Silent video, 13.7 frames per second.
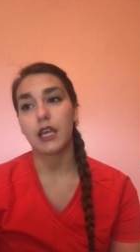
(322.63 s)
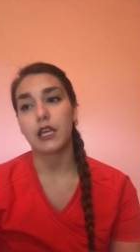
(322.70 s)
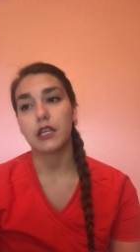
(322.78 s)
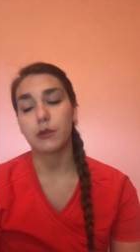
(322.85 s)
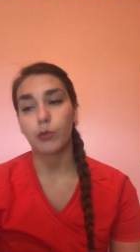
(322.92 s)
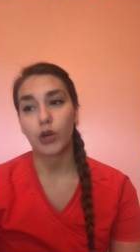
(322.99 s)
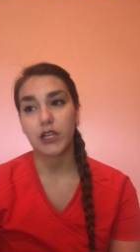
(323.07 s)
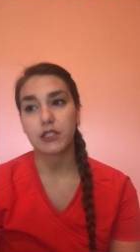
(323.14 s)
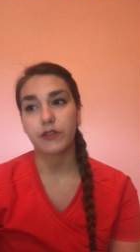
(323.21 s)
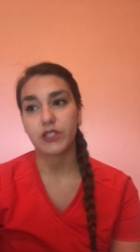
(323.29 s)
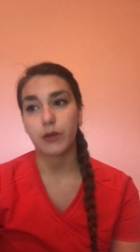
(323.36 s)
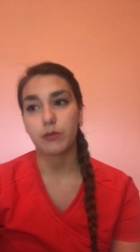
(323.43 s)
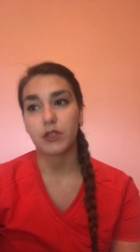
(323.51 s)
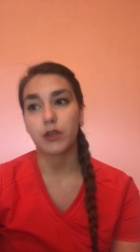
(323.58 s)
and depressive
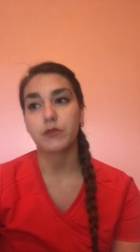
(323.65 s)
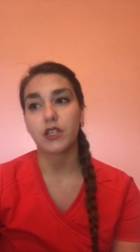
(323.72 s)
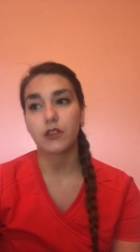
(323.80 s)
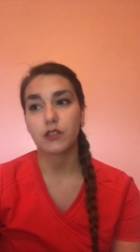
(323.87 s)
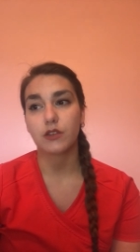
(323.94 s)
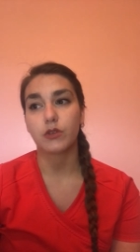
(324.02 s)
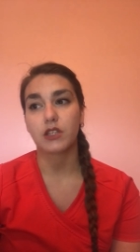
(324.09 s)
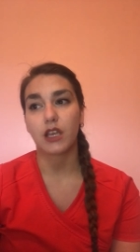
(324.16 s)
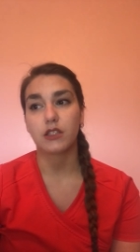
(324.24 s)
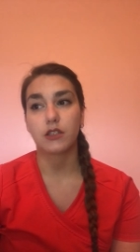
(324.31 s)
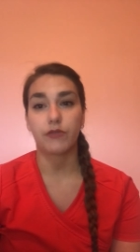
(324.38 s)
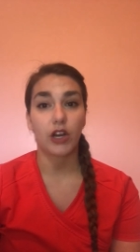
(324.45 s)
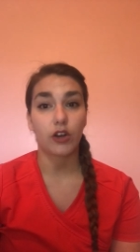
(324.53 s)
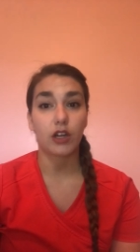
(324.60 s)
symptoms and suicide
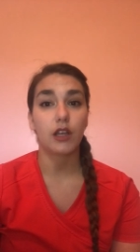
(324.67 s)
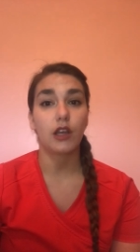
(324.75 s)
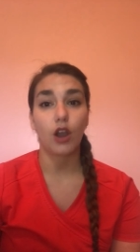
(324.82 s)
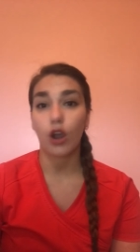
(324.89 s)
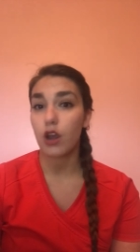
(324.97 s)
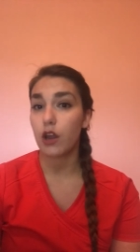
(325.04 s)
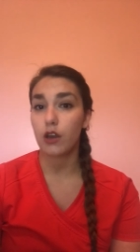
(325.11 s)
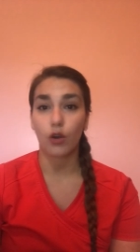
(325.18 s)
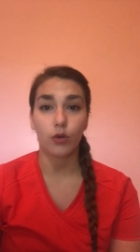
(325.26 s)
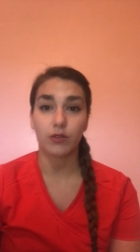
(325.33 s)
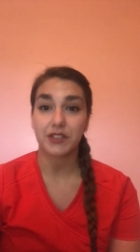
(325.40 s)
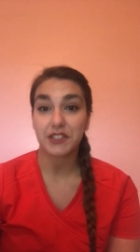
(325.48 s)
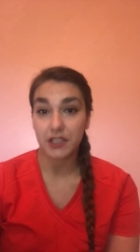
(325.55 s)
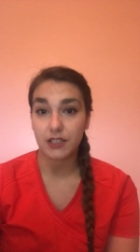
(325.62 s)
severity in
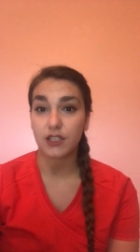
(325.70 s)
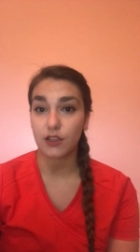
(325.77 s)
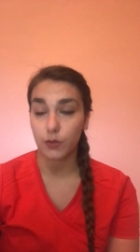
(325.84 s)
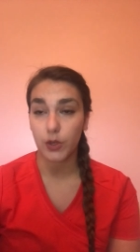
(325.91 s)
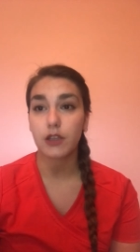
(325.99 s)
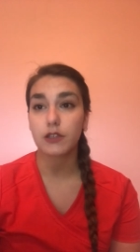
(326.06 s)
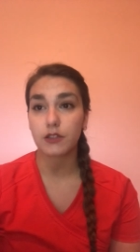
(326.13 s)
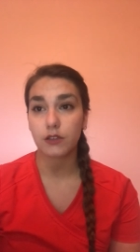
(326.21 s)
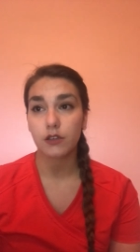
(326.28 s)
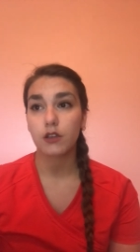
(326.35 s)
only 16 weeks.